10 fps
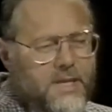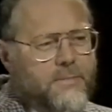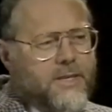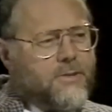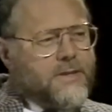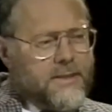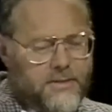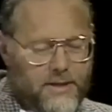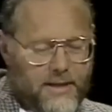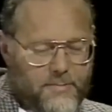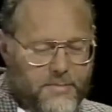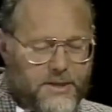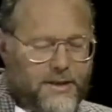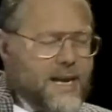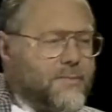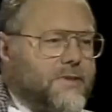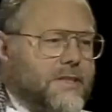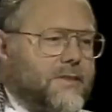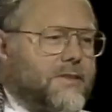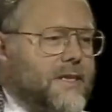because as the clump
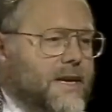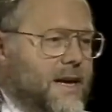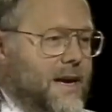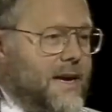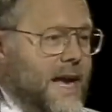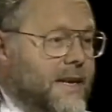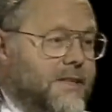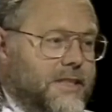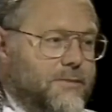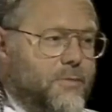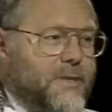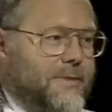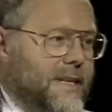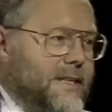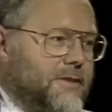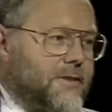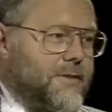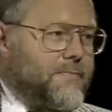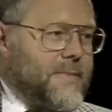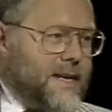collapses, uh, energy will be
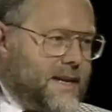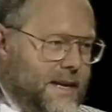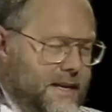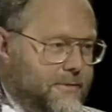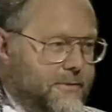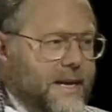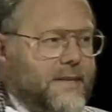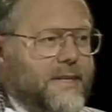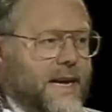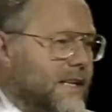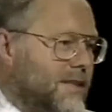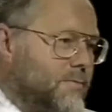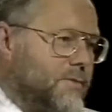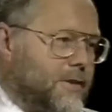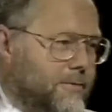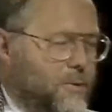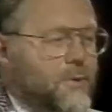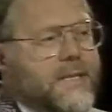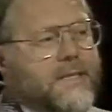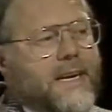released. In effect, the atoms are
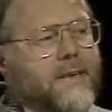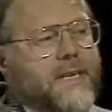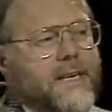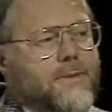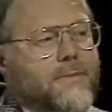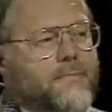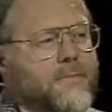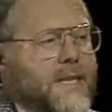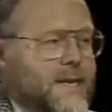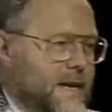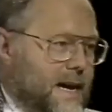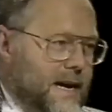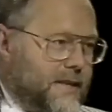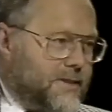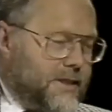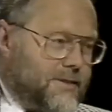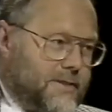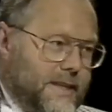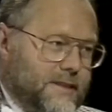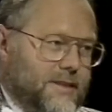falling downhill. And
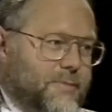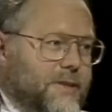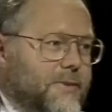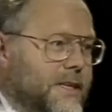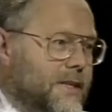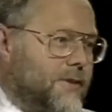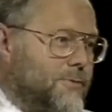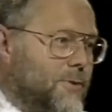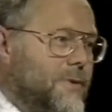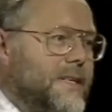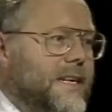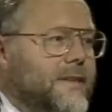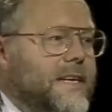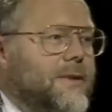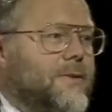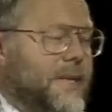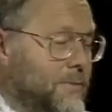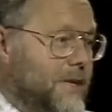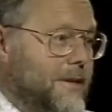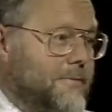just like something on the Earth rolling down a hill, they
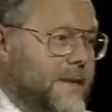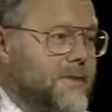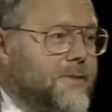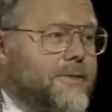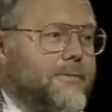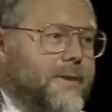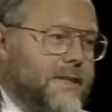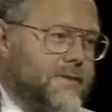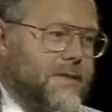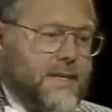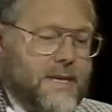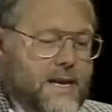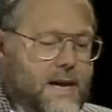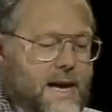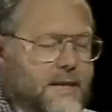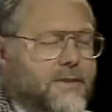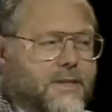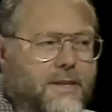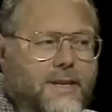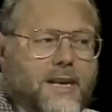will go faster and faster as the
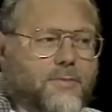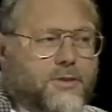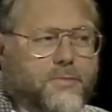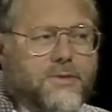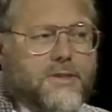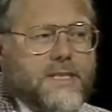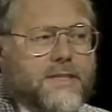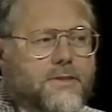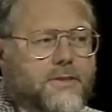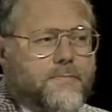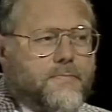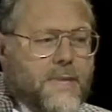collapse proceeds.